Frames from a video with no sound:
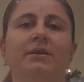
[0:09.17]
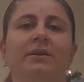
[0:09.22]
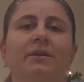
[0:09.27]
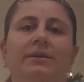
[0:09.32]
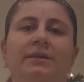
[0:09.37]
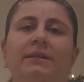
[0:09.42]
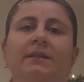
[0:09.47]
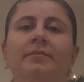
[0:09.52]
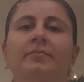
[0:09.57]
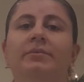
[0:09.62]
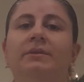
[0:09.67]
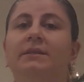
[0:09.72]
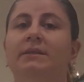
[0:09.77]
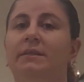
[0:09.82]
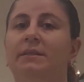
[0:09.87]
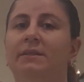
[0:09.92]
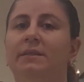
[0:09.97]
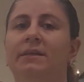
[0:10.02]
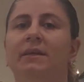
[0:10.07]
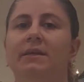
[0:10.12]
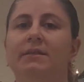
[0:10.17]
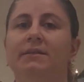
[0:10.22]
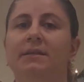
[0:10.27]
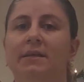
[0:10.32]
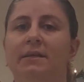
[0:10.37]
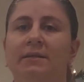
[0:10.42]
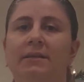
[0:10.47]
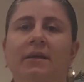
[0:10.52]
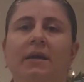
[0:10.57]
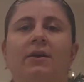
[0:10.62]
are currently predicting
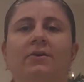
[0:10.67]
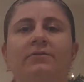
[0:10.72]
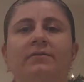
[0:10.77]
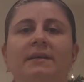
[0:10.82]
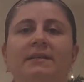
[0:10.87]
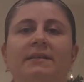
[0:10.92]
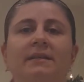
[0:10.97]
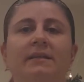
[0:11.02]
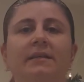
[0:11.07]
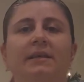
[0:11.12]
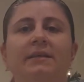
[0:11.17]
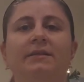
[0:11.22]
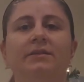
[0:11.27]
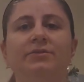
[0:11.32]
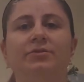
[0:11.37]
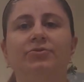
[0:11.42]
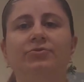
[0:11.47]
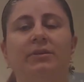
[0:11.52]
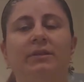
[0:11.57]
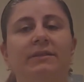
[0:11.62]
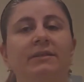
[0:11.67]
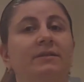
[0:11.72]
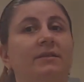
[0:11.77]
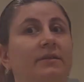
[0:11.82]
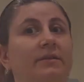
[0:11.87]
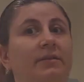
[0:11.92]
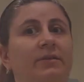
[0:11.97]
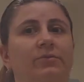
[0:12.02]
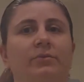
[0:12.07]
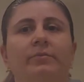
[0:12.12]
exactly how fast they can destroy this
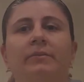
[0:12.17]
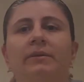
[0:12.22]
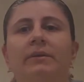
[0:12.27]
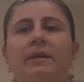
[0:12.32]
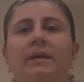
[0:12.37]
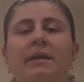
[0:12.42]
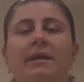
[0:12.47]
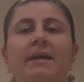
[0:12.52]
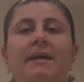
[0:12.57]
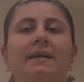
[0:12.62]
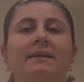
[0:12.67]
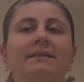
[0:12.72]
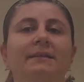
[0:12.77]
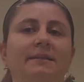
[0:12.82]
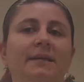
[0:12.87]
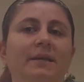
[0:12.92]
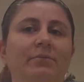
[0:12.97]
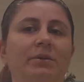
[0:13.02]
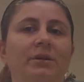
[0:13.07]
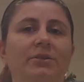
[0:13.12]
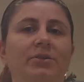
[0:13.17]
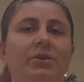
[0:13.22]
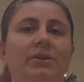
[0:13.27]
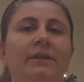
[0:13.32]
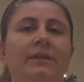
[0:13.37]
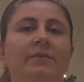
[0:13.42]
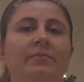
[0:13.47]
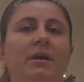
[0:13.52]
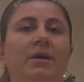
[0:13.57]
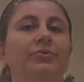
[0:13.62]
living room. And today we're
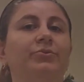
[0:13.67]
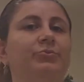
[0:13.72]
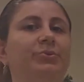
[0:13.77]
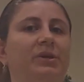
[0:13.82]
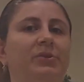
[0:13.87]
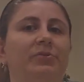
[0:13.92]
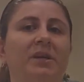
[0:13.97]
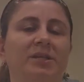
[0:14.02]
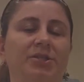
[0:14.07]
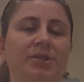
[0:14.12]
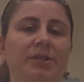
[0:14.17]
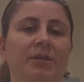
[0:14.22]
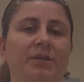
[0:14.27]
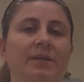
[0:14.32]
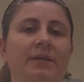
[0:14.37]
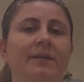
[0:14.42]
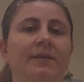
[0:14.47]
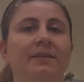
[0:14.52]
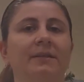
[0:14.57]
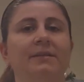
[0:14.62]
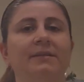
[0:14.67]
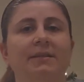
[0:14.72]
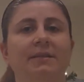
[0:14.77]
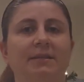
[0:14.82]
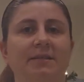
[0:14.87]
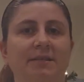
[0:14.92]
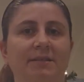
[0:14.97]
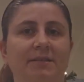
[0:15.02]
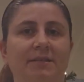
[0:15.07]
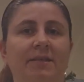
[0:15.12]
talking about regression, the
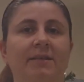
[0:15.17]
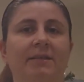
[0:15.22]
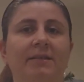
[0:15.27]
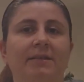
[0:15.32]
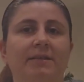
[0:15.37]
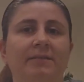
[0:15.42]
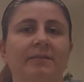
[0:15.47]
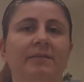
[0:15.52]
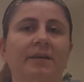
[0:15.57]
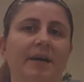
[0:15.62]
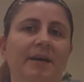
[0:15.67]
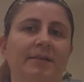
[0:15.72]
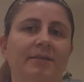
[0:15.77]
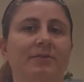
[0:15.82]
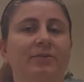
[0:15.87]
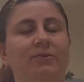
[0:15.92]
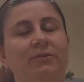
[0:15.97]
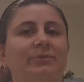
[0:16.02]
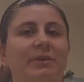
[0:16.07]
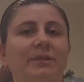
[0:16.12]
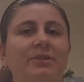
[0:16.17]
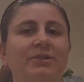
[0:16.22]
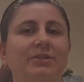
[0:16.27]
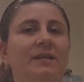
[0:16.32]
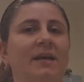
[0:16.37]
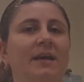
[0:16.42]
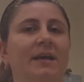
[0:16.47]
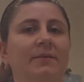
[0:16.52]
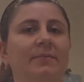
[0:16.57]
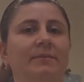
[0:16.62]
statistical kind. Now, regression
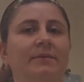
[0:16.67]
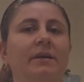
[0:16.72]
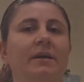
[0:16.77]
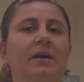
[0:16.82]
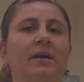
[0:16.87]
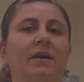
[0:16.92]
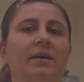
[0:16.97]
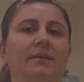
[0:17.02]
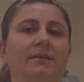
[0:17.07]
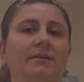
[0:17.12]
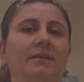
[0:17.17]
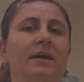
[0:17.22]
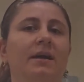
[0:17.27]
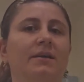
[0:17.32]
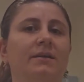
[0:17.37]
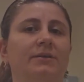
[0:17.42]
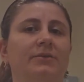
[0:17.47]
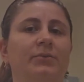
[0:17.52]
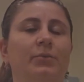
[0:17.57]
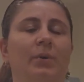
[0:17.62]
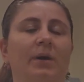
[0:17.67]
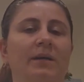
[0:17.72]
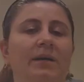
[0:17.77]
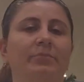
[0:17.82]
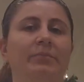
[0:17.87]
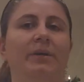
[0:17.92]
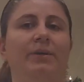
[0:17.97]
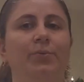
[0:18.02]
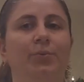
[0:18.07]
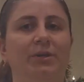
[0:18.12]
helps us answer
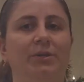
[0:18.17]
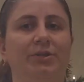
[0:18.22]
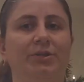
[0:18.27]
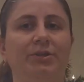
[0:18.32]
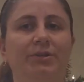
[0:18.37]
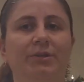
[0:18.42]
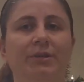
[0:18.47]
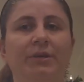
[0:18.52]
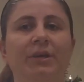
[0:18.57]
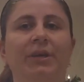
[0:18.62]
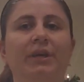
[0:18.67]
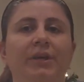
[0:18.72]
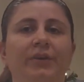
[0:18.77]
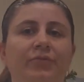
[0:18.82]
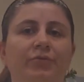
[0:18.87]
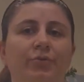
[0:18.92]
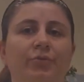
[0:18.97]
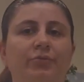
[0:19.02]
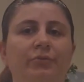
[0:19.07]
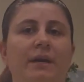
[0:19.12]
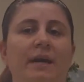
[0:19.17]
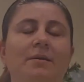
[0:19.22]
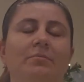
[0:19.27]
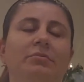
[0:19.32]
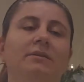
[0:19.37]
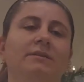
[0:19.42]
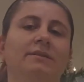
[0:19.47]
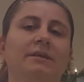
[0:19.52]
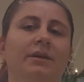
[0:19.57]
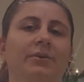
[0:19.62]
one big question. If two
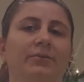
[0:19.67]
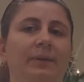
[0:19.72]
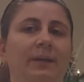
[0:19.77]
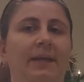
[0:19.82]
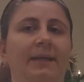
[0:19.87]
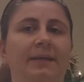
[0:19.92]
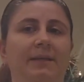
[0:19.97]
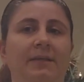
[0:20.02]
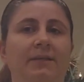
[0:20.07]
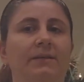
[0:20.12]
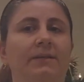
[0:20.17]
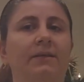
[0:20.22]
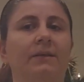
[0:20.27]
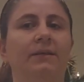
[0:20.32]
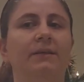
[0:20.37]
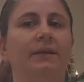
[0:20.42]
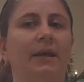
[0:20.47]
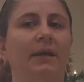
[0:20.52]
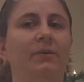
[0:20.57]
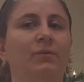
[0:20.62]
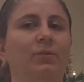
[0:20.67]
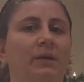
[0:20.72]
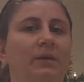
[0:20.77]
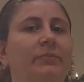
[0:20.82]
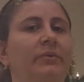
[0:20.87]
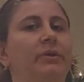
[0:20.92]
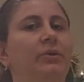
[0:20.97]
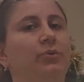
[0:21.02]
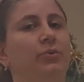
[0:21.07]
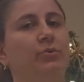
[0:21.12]
variables are related, can one
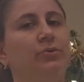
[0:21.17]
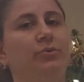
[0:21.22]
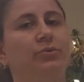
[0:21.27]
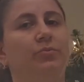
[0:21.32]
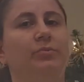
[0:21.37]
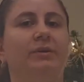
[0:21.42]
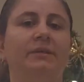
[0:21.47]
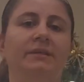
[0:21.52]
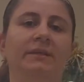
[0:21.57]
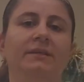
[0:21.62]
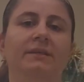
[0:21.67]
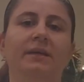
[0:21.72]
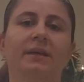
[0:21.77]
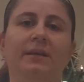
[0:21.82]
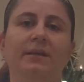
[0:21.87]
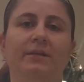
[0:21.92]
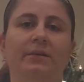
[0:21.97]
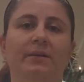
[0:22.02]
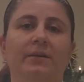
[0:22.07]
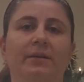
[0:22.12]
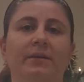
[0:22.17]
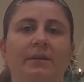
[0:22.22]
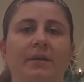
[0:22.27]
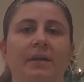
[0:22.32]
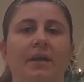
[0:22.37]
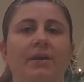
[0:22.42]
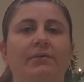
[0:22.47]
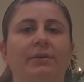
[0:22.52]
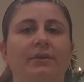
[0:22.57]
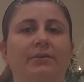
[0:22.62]
be used to predict the other?
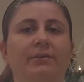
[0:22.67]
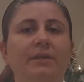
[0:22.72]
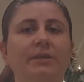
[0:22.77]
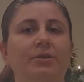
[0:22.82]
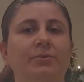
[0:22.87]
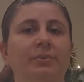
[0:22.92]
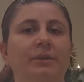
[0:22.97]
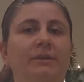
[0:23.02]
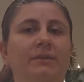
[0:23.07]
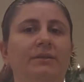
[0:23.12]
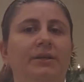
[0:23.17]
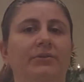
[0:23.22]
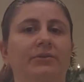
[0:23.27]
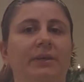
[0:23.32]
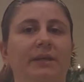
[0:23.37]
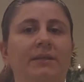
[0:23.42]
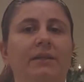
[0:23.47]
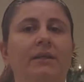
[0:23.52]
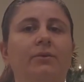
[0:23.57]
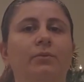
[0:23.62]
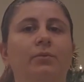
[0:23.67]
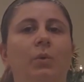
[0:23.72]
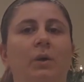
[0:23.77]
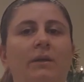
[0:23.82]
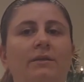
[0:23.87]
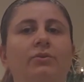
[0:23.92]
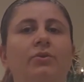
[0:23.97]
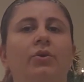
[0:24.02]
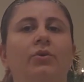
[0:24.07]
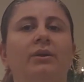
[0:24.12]
Regression builds directly
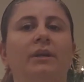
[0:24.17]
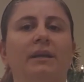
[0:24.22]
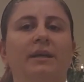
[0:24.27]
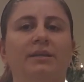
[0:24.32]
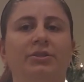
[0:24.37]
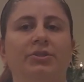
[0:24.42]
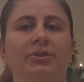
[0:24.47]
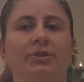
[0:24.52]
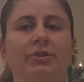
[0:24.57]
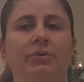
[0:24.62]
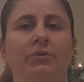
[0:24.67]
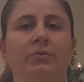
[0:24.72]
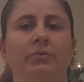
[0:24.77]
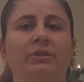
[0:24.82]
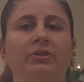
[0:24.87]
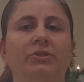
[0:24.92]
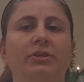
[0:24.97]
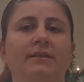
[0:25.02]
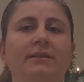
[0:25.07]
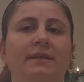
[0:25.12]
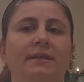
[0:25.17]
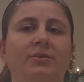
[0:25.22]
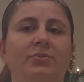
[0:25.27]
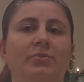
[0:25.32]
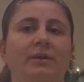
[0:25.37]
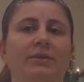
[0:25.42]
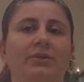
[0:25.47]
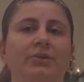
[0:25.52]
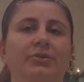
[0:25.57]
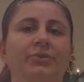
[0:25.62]
one correlation, which tells us
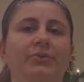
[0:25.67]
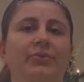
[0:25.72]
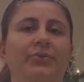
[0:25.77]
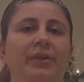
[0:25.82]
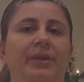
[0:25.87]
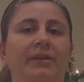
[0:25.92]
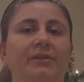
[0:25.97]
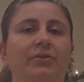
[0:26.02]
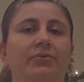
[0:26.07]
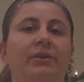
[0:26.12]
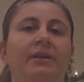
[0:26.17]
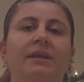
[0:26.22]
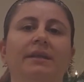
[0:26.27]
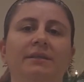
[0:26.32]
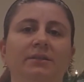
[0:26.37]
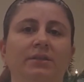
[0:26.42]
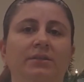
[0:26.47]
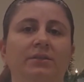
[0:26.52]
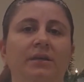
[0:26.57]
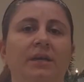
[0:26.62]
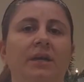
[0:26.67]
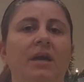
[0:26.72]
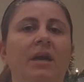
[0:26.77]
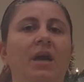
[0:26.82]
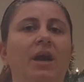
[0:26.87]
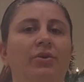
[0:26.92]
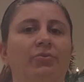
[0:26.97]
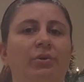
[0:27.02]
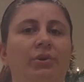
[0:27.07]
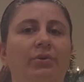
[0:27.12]
whether two things are related.
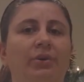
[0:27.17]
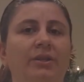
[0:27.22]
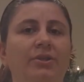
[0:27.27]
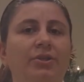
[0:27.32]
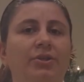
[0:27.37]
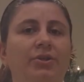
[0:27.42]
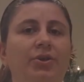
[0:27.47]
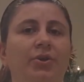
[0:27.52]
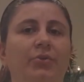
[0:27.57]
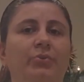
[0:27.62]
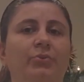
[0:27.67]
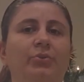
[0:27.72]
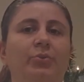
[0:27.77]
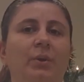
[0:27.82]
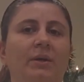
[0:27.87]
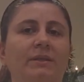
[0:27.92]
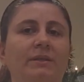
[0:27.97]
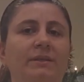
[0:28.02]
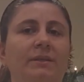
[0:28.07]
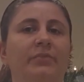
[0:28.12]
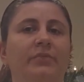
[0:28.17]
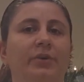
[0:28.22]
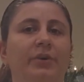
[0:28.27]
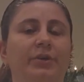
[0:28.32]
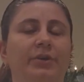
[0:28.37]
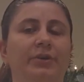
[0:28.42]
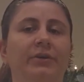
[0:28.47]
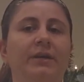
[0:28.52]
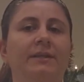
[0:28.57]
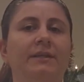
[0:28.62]
Regression goes one step
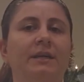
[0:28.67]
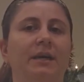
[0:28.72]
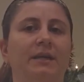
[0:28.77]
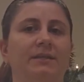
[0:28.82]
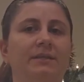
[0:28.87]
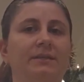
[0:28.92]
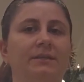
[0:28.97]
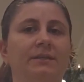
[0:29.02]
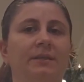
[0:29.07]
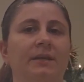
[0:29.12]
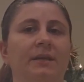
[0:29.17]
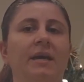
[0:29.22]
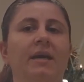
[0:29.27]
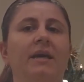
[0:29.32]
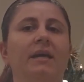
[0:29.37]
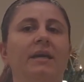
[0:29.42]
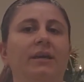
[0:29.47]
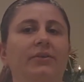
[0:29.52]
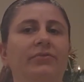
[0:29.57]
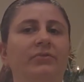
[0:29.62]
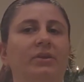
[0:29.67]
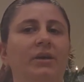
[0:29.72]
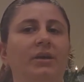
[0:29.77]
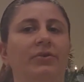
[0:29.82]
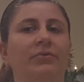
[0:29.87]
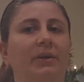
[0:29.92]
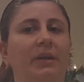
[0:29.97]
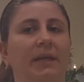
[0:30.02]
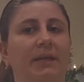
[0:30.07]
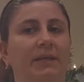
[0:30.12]
further and asks, if they
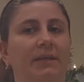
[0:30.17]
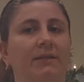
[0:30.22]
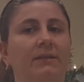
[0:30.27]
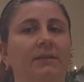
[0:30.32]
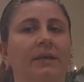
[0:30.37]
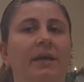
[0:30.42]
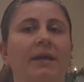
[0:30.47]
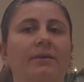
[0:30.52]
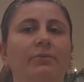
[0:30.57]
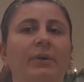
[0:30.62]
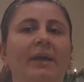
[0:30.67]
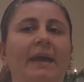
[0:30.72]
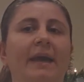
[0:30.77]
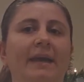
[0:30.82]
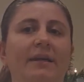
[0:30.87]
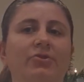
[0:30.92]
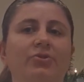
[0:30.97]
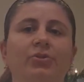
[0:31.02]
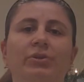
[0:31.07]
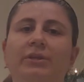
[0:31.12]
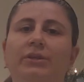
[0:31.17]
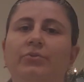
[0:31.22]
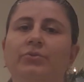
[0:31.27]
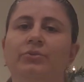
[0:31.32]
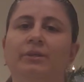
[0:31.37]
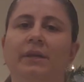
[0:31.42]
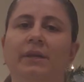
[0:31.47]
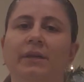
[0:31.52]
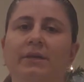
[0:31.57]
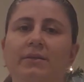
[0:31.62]
are related, can we actually
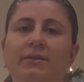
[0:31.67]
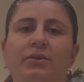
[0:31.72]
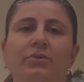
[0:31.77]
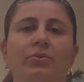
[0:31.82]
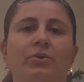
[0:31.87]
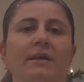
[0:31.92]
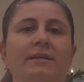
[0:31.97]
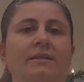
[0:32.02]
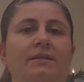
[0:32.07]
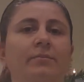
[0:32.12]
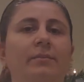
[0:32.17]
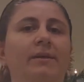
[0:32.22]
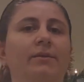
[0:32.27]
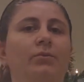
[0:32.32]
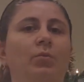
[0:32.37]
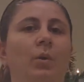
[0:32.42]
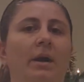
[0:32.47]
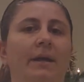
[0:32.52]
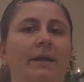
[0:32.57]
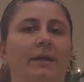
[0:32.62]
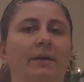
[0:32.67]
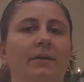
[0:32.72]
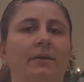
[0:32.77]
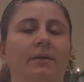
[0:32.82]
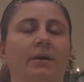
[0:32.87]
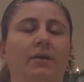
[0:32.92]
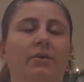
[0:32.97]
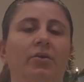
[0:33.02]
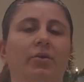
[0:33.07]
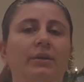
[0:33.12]
use X to estimate Y?
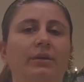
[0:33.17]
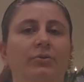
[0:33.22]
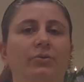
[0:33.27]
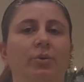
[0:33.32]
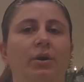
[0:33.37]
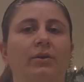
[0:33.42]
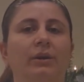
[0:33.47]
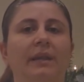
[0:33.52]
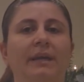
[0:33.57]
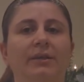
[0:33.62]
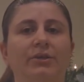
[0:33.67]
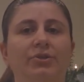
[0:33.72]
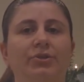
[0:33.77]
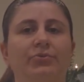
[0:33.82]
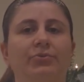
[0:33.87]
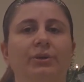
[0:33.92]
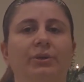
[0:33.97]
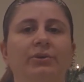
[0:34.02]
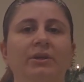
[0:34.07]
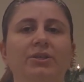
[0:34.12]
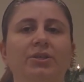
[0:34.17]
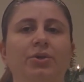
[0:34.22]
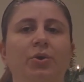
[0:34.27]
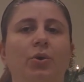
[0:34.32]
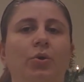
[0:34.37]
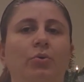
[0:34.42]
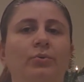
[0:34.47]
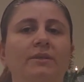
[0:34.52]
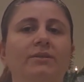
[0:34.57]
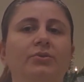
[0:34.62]
According to our lecture, regression
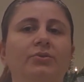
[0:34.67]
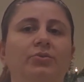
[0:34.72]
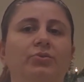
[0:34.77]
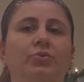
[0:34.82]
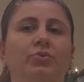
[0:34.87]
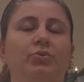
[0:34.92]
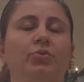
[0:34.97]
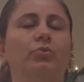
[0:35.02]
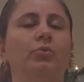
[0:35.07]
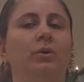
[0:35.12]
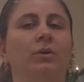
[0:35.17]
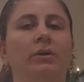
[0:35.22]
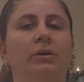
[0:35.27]
always uses two